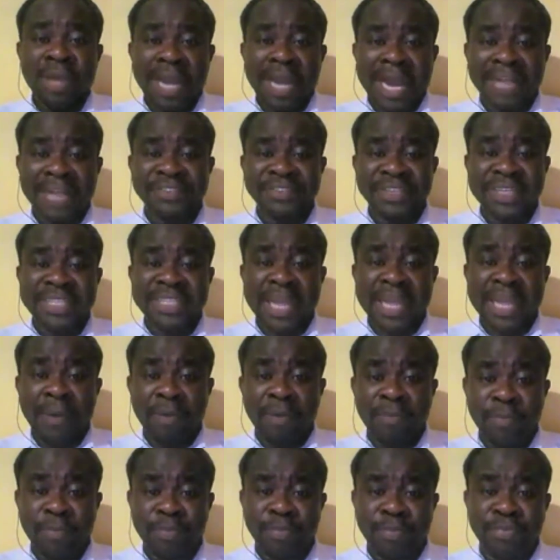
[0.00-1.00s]
as at the time
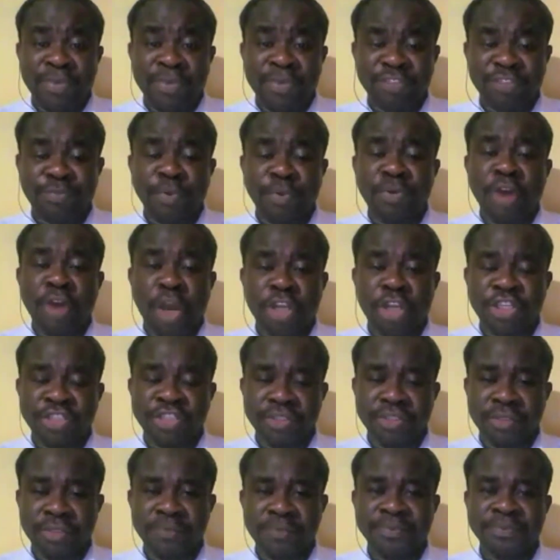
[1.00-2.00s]
of this
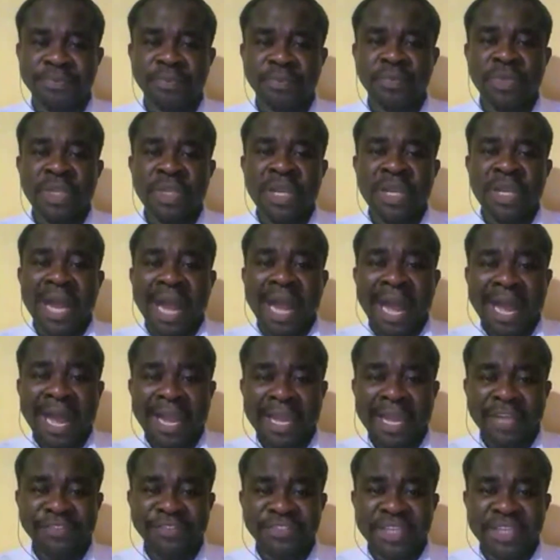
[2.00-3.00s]
production,
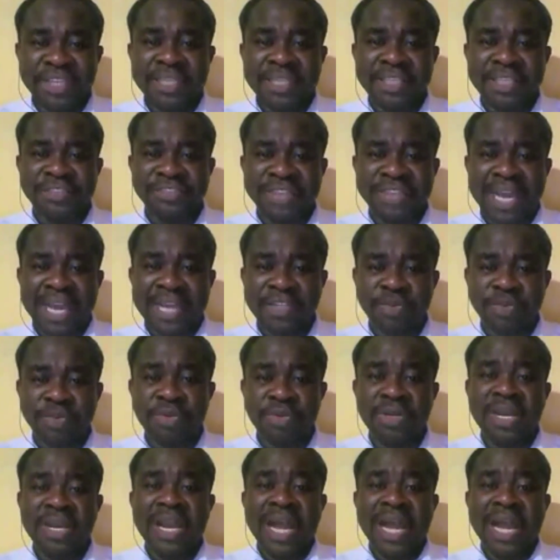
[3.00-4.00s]
IAS 8 is
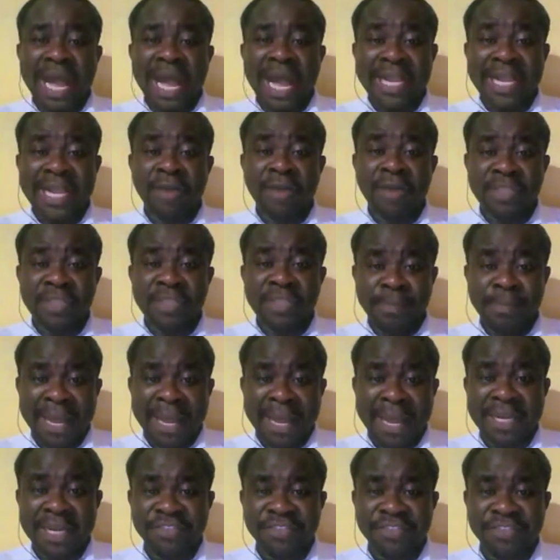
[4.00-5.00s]
titled Accounting
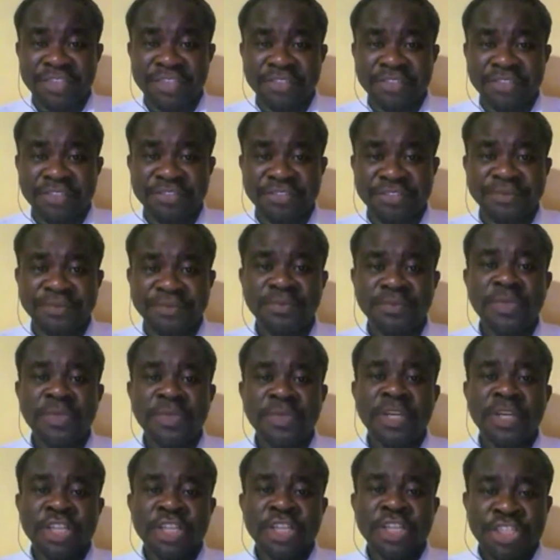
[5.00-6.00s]
Policies,
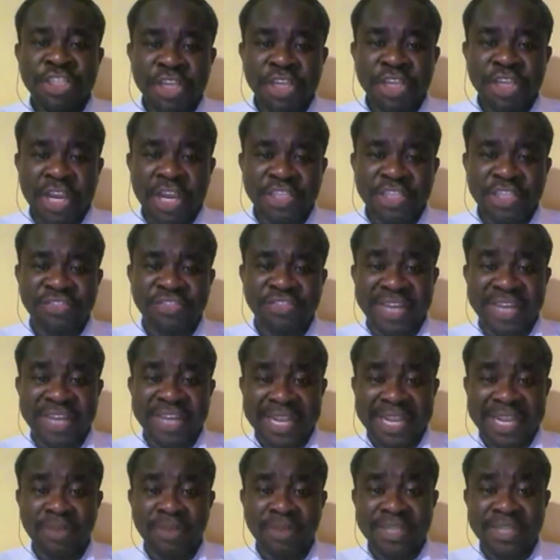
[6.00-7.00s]
Changes in
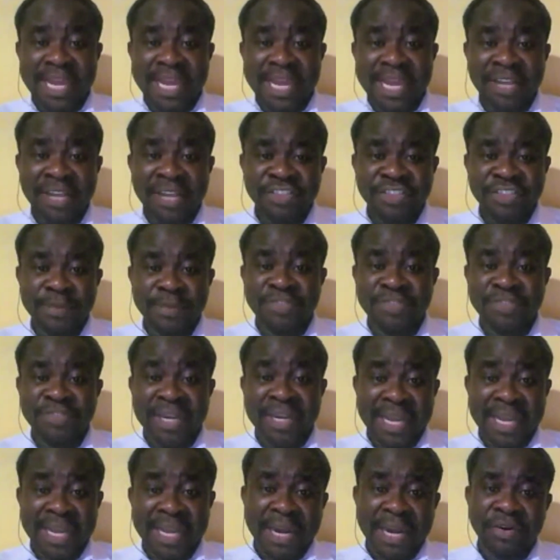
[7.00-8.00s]
Accounting Estimates
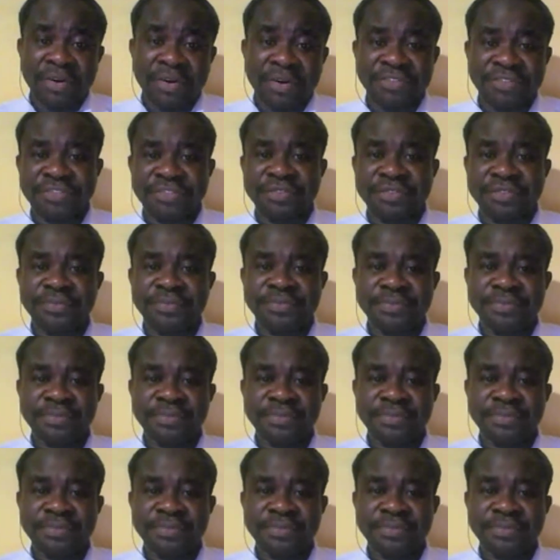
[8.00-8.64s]
and Errors.